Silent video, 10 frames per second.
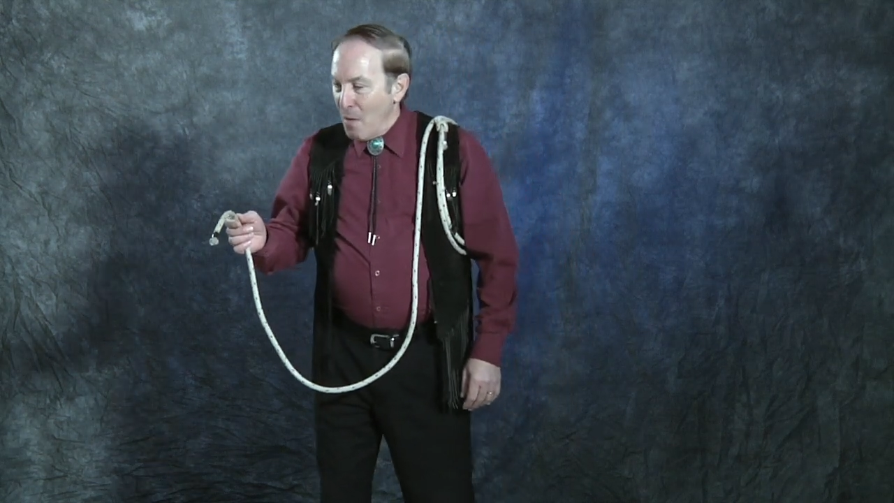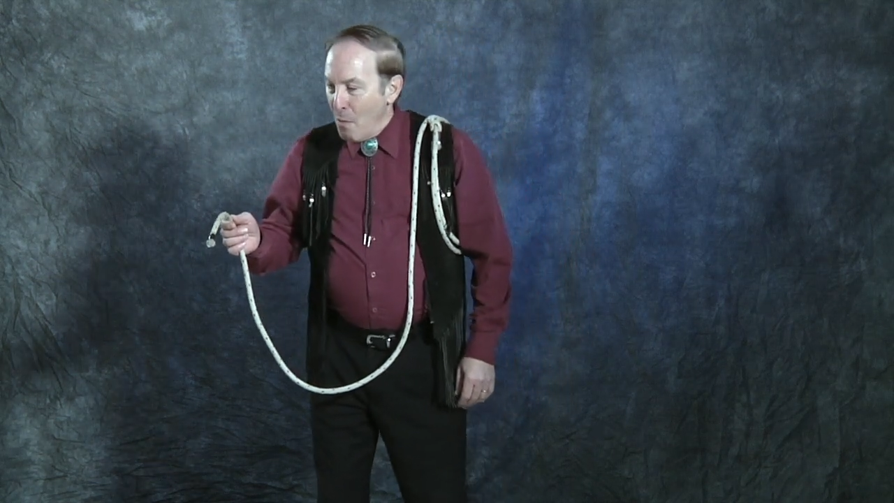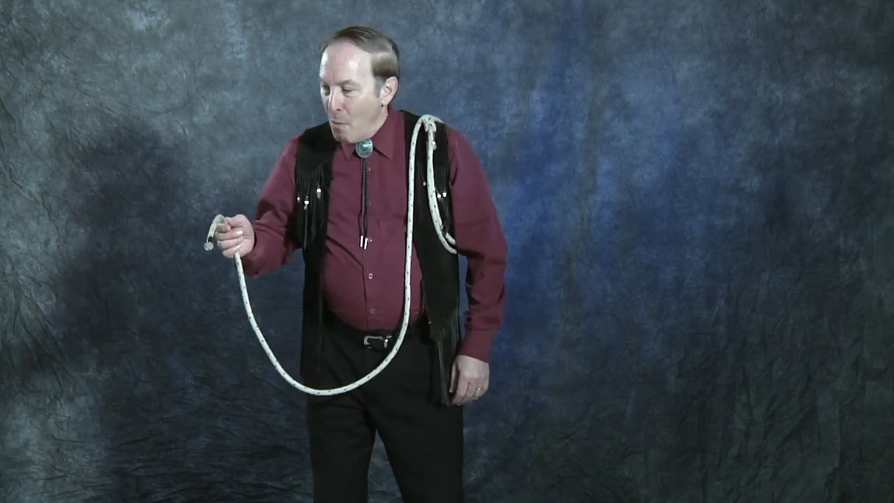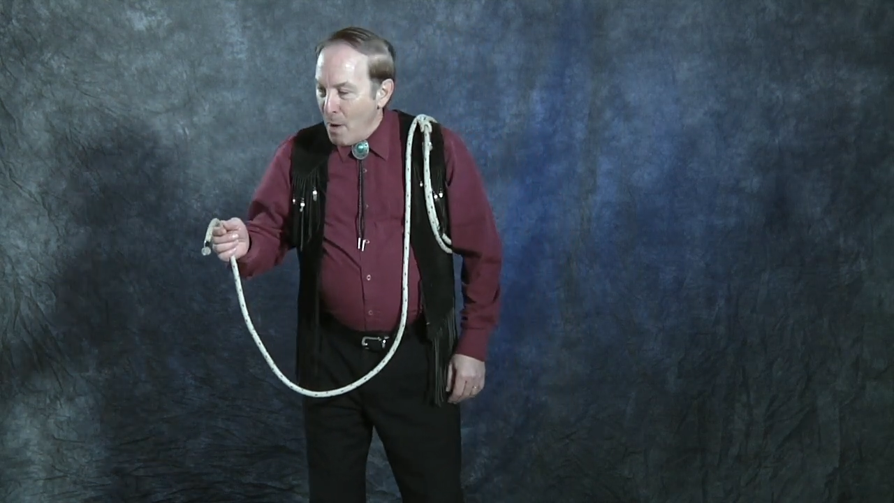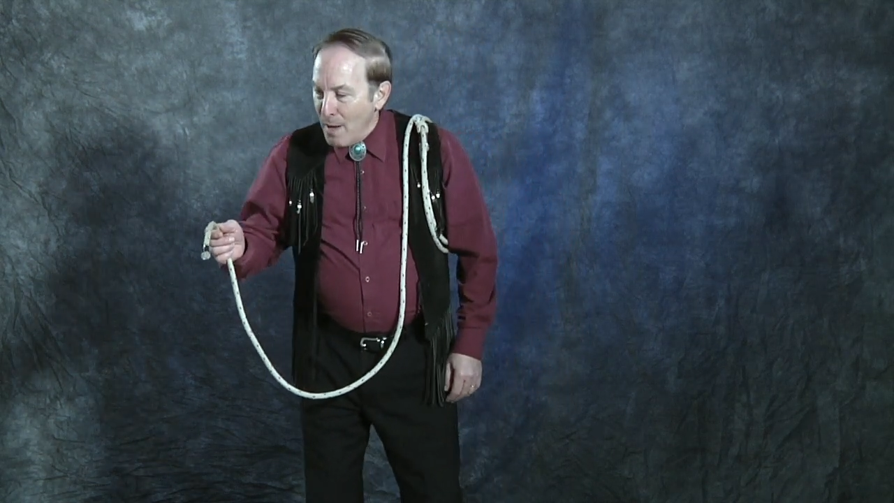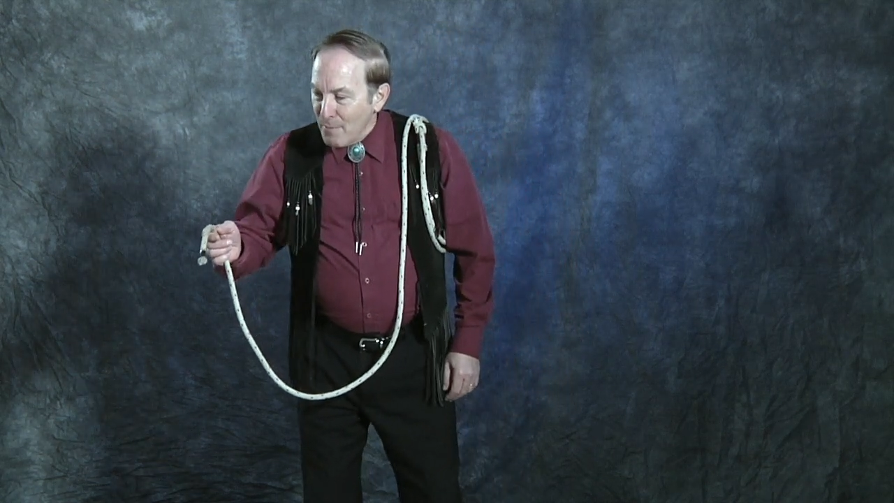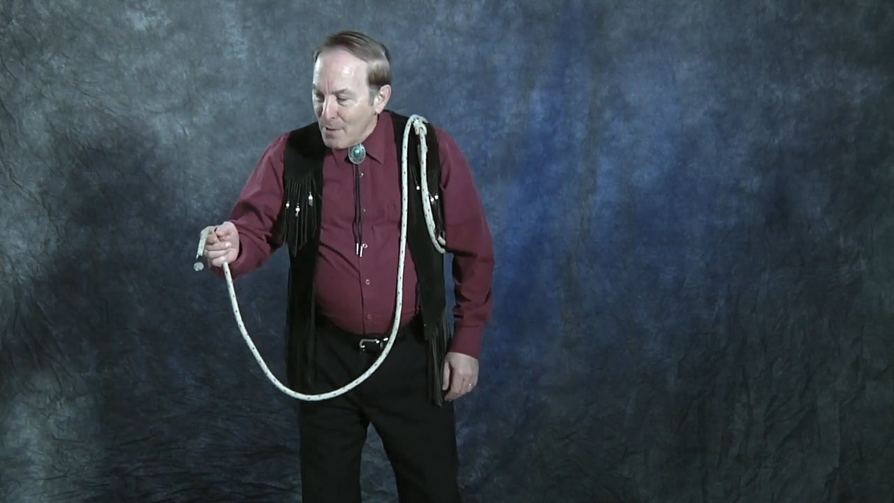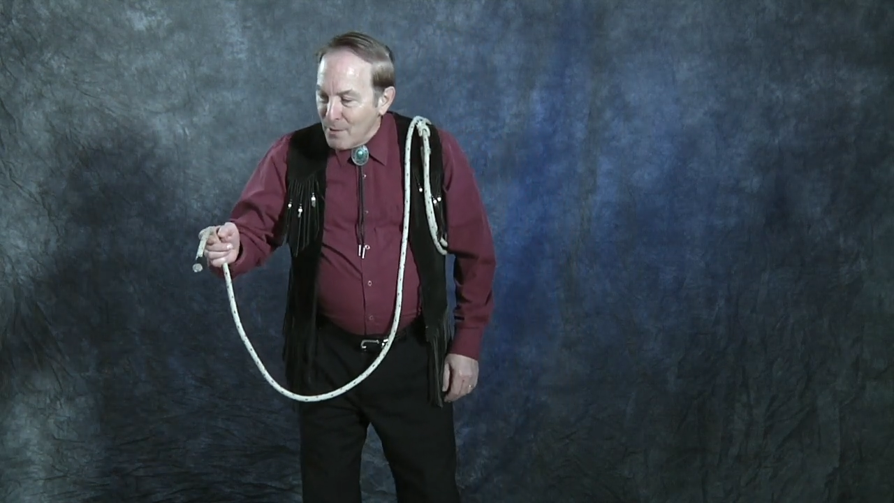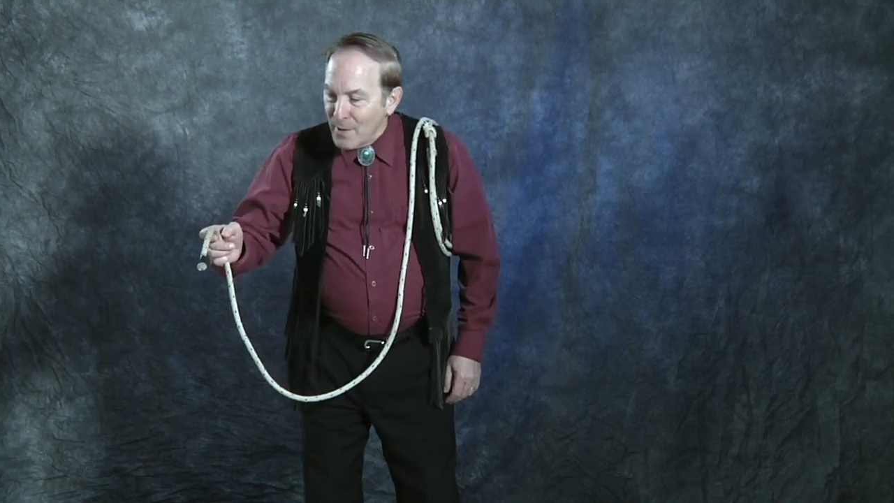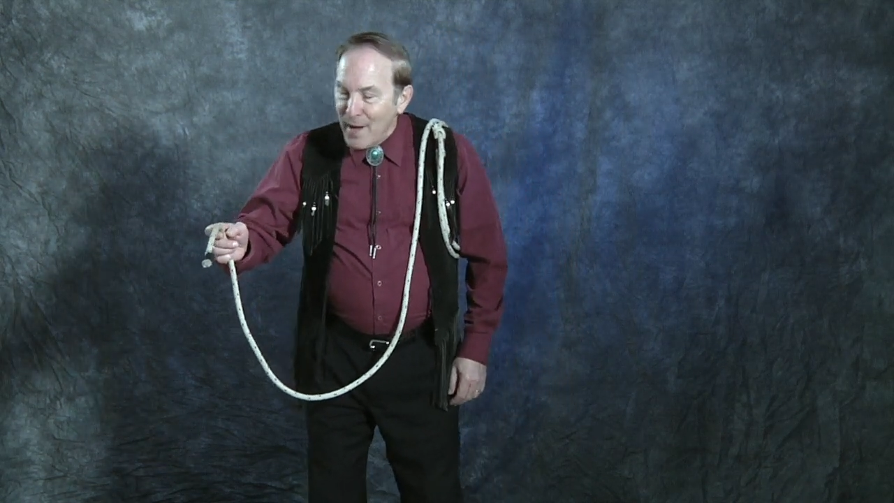"Well, I'm
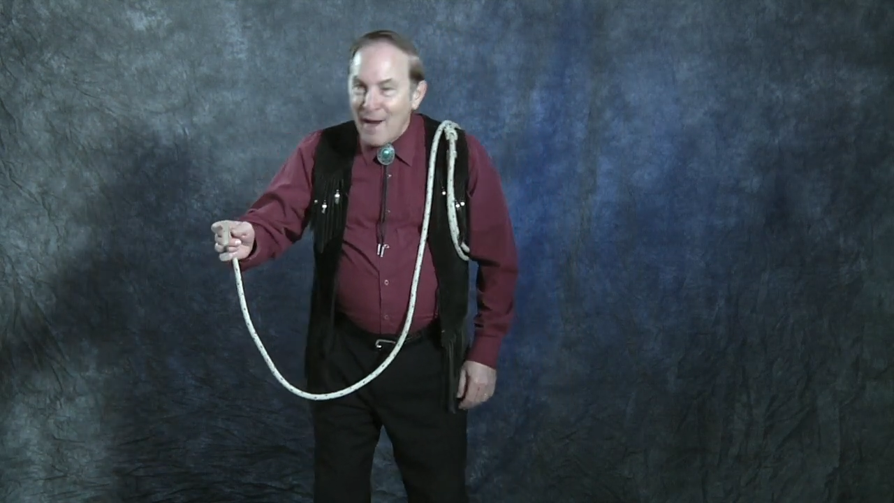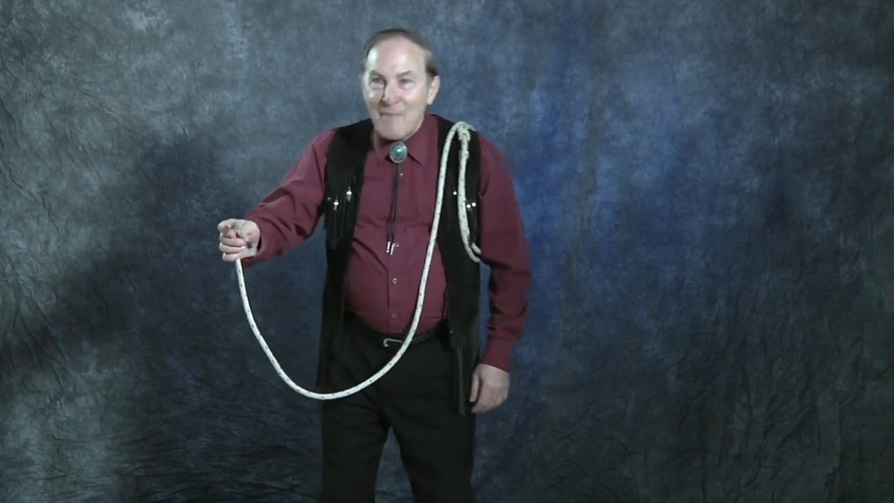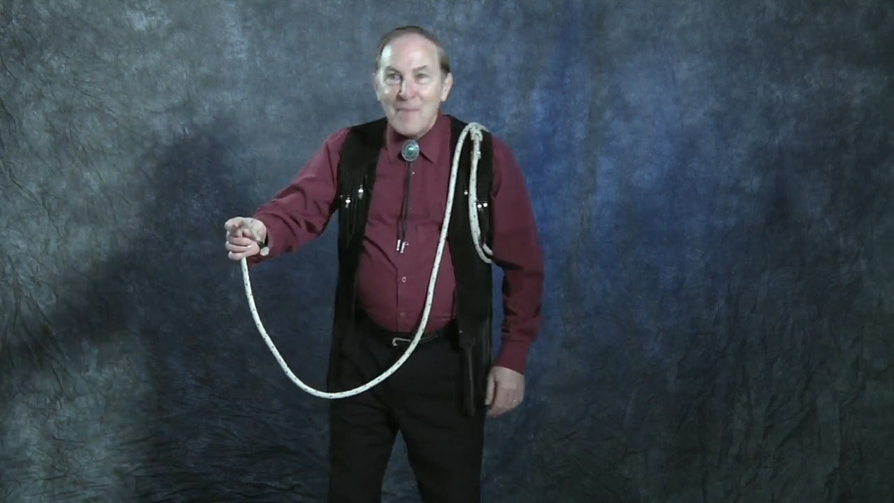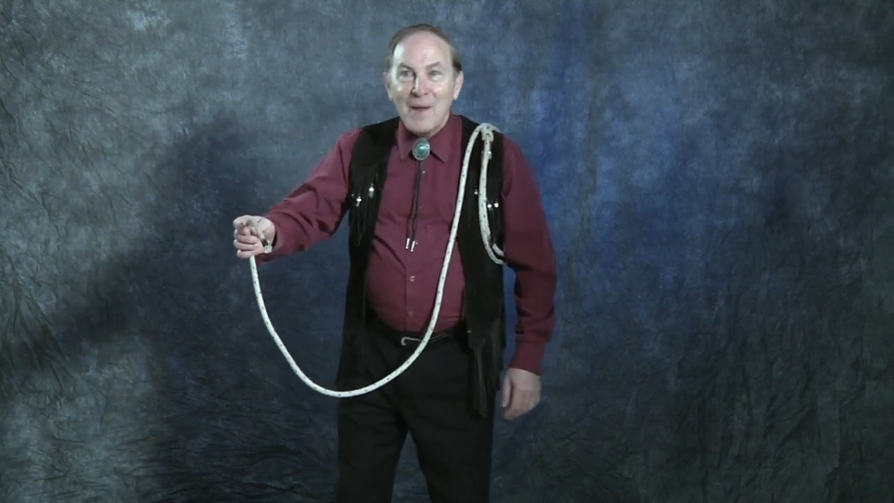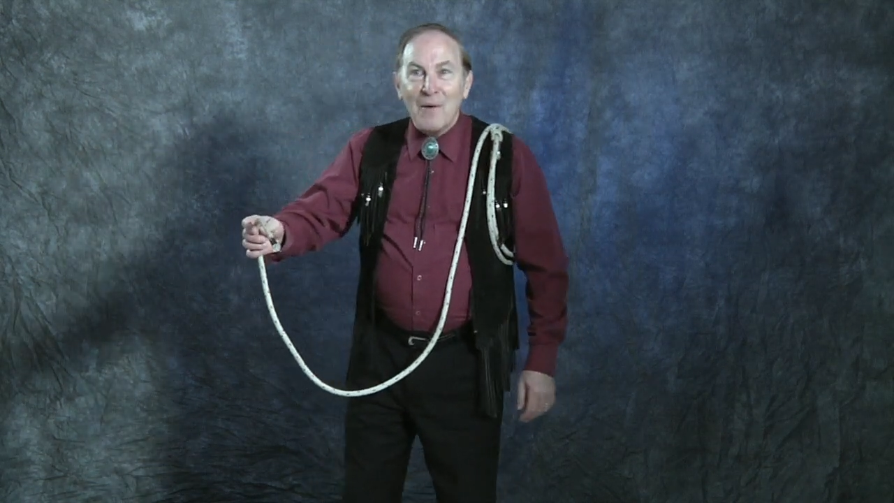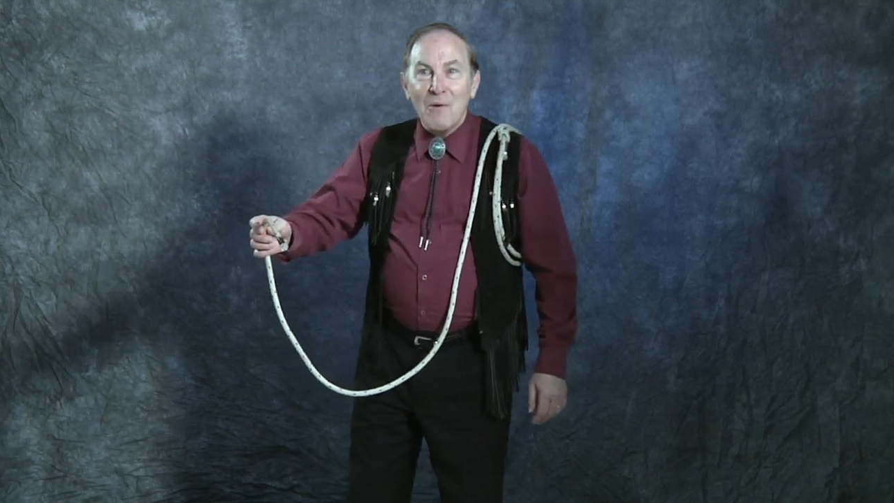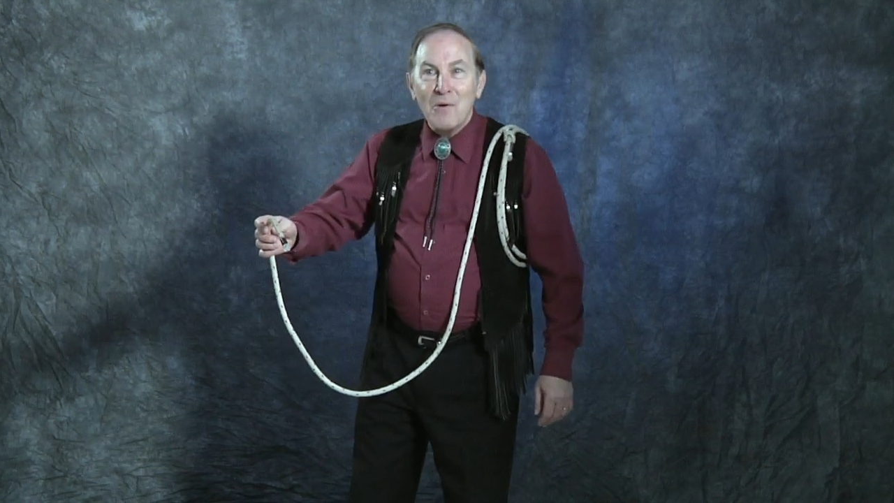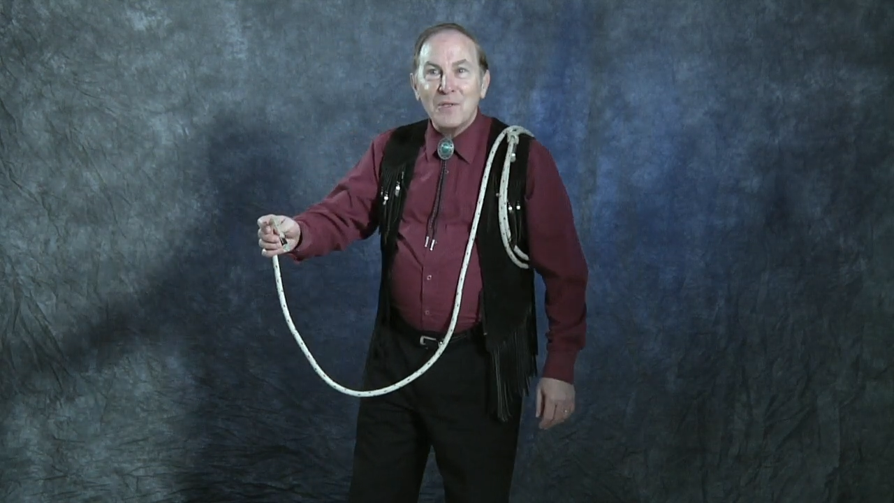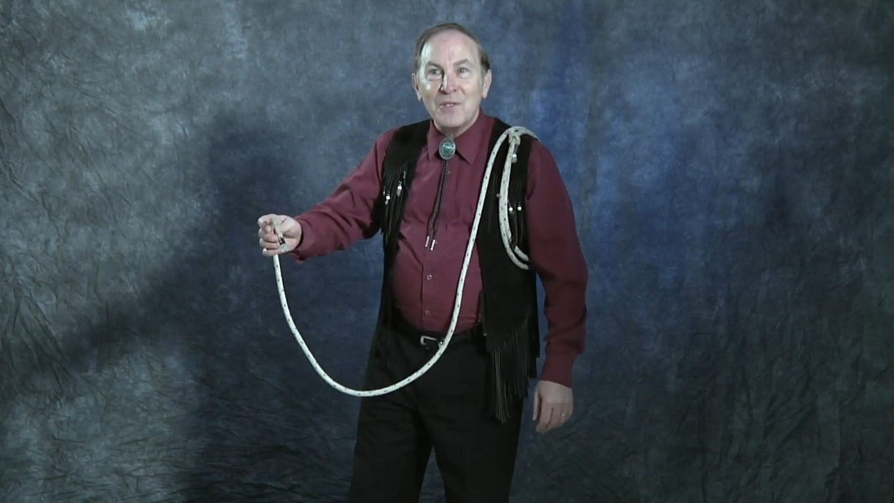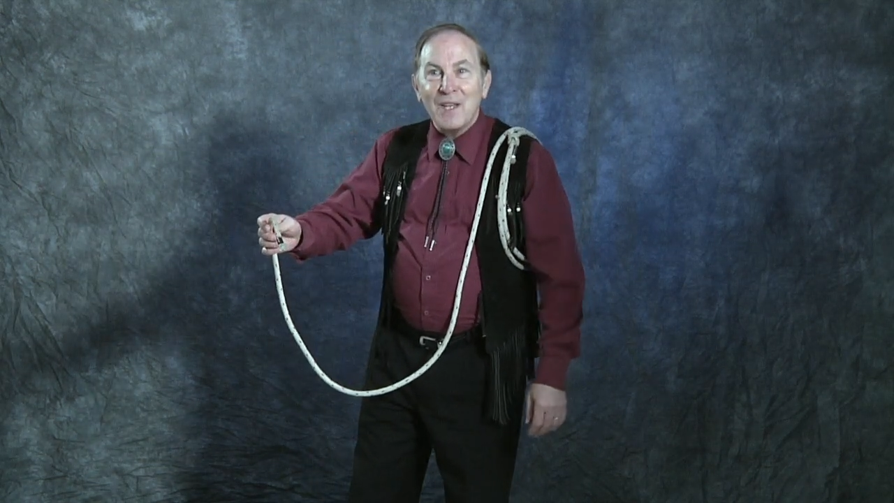going to have me a
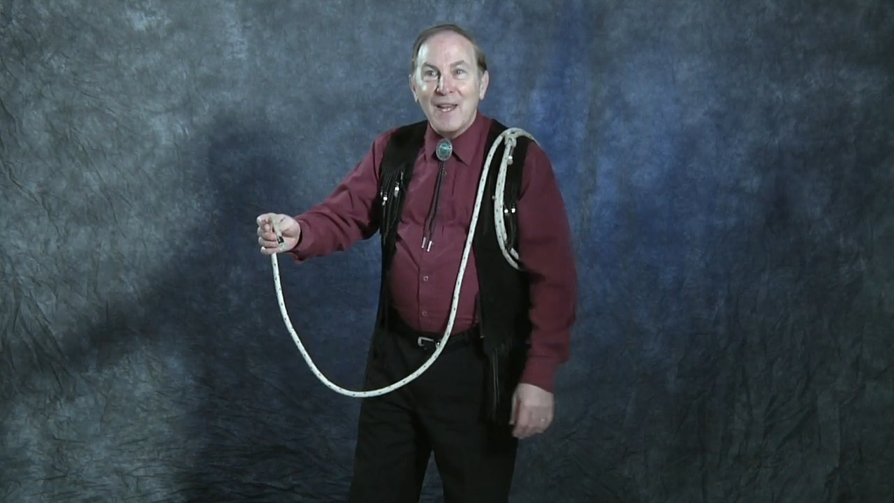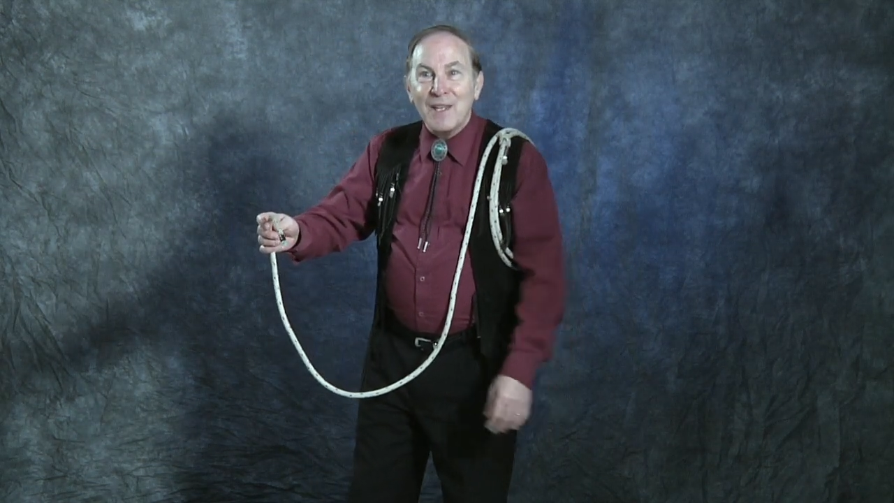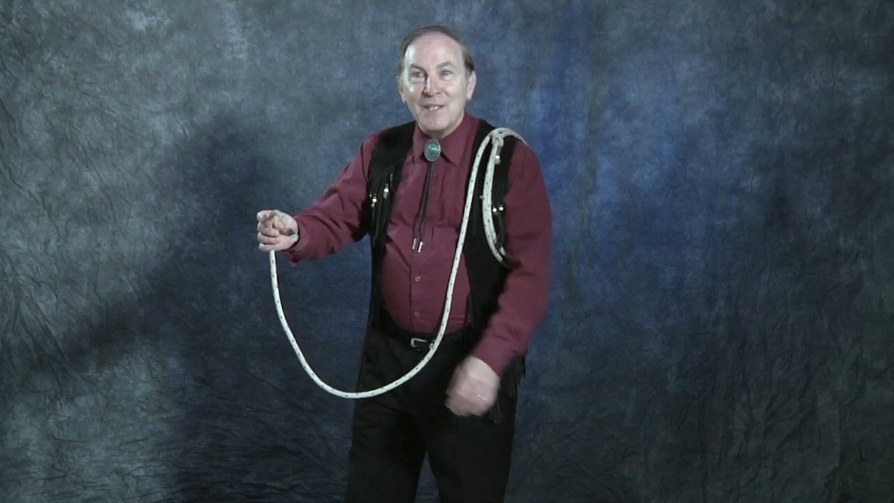look-see,